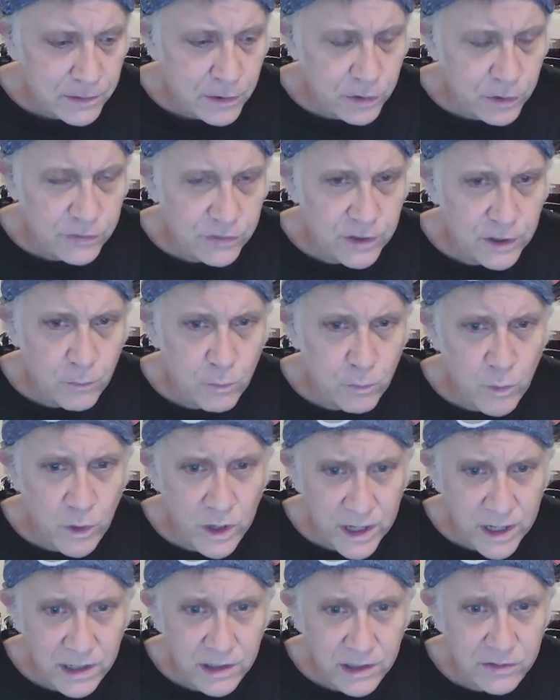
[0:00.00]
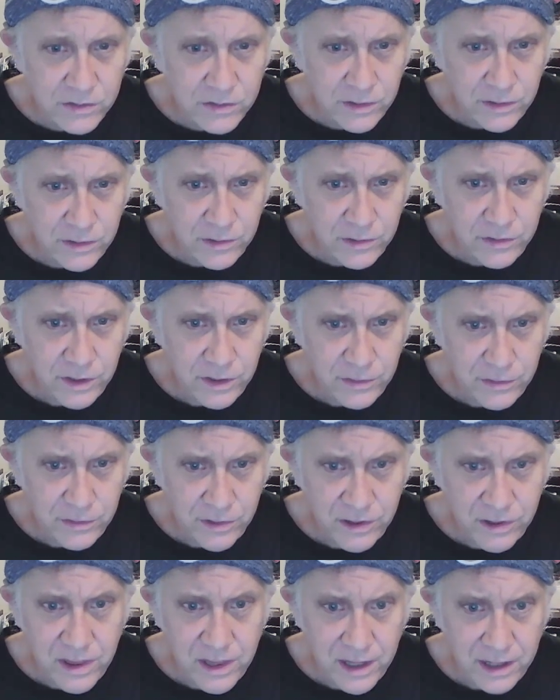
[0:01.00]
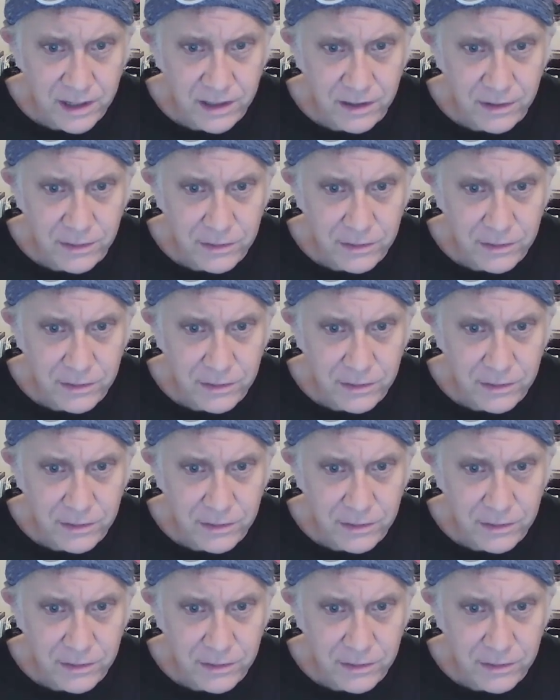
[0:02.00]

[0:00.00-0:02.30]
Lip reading: in using reasons as